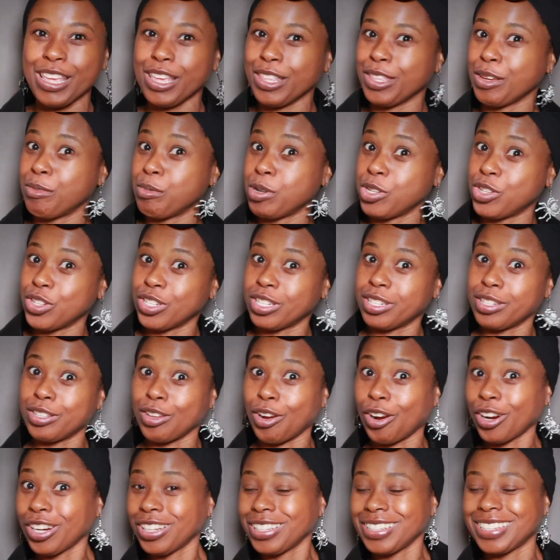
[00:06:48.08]
Did we just
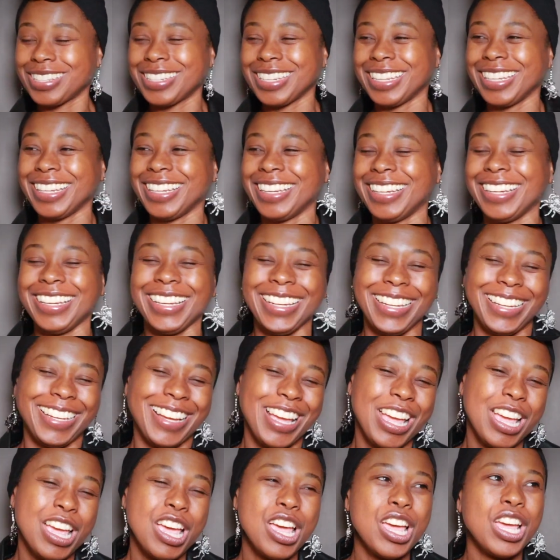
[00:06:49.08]
start?
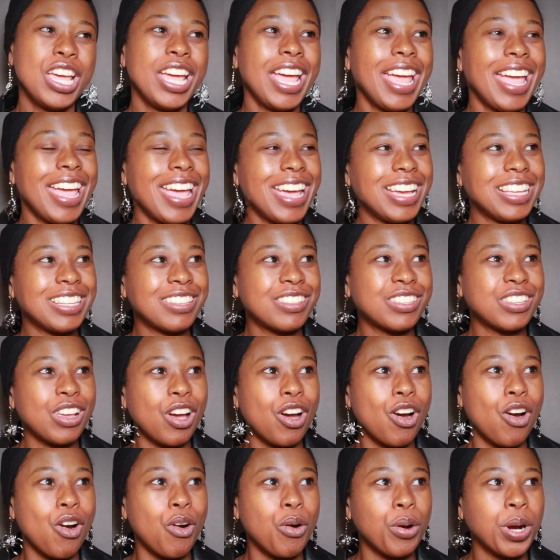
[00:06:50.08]
And
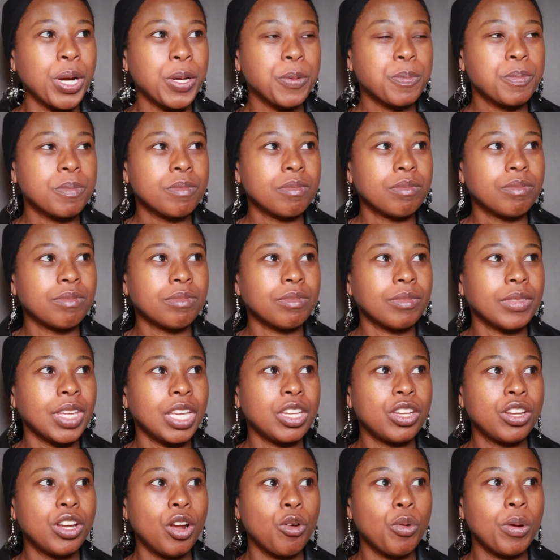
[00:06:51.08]
so,
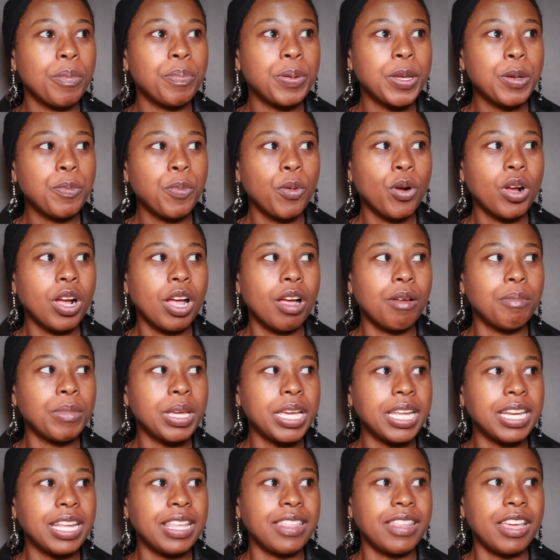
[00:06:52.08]
you know, when people come
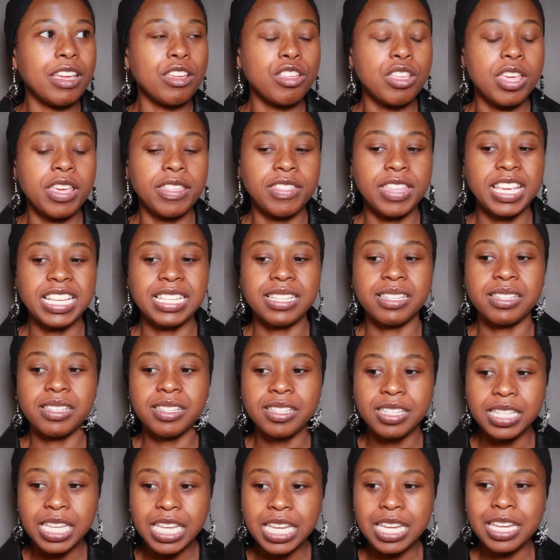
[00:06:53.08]
in and they
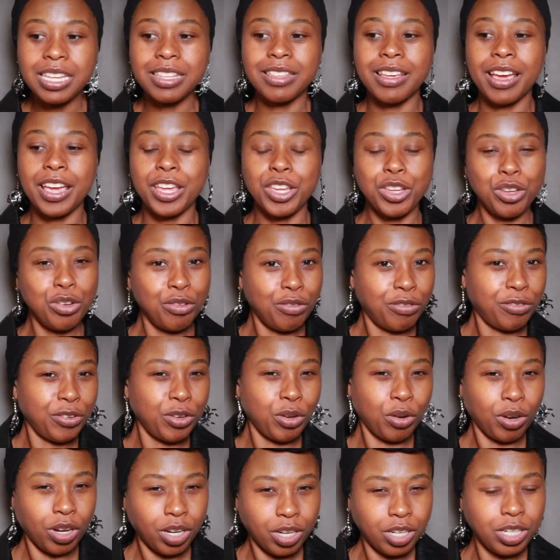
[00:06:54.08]
see that you
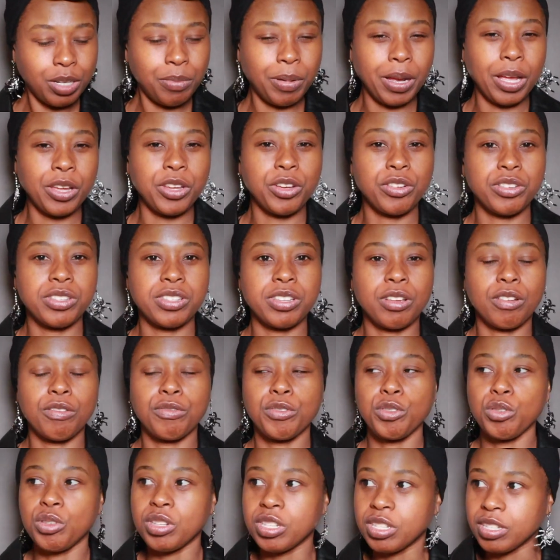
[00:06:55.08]
feel good about
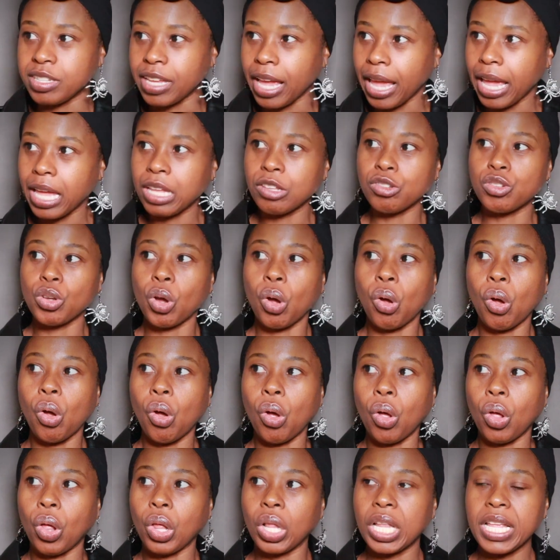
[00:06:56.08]
yourself, you stand
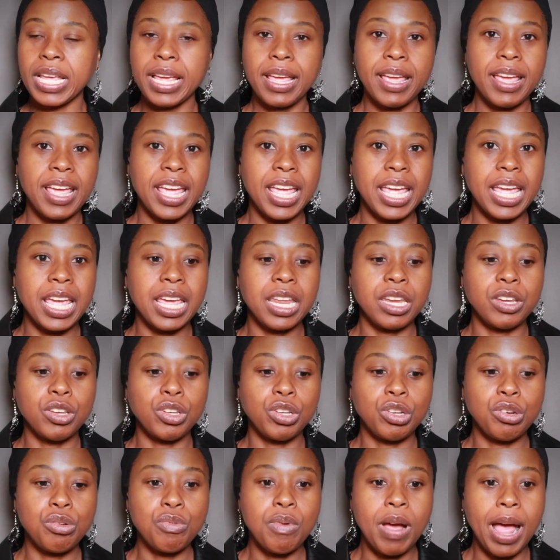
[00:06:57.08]
tall,
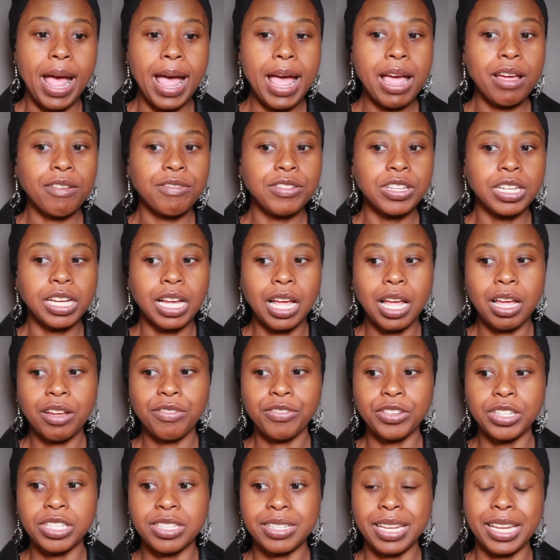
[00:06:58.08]
and you have the
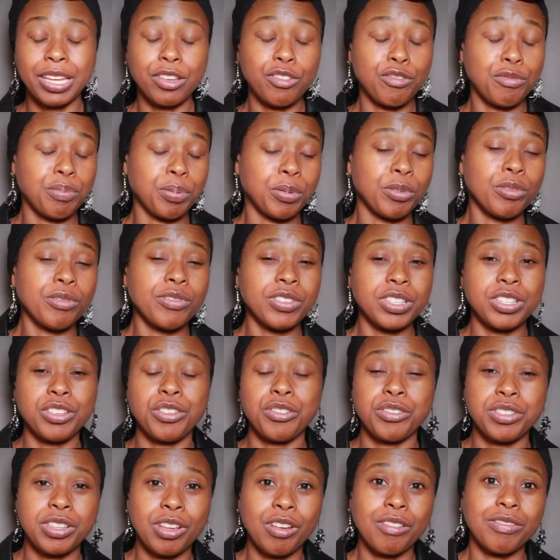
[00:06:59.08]
confidence, like you've proven to
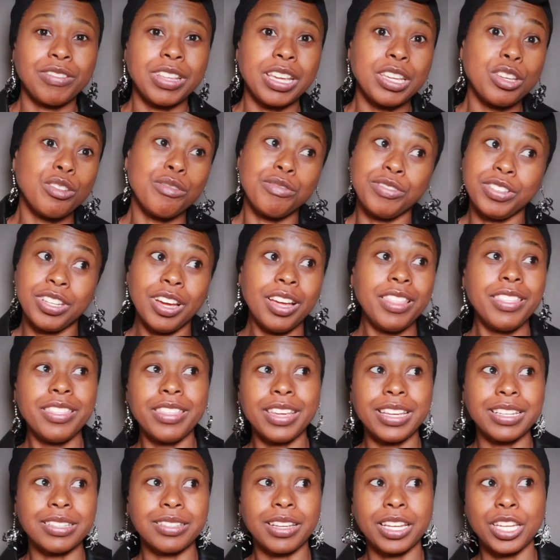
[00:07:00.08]
yourself that you've done
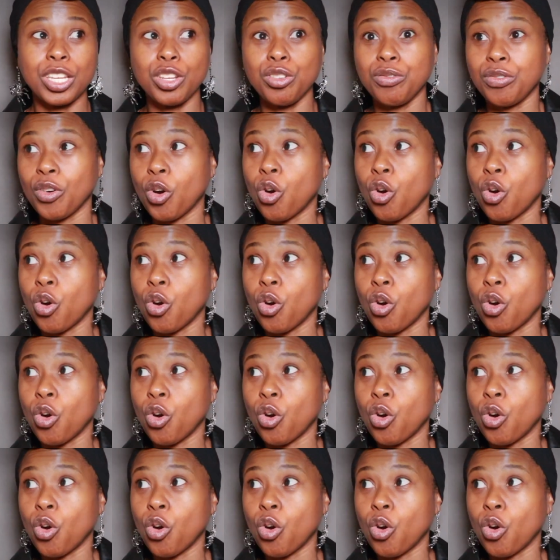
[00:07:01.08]
things, like you've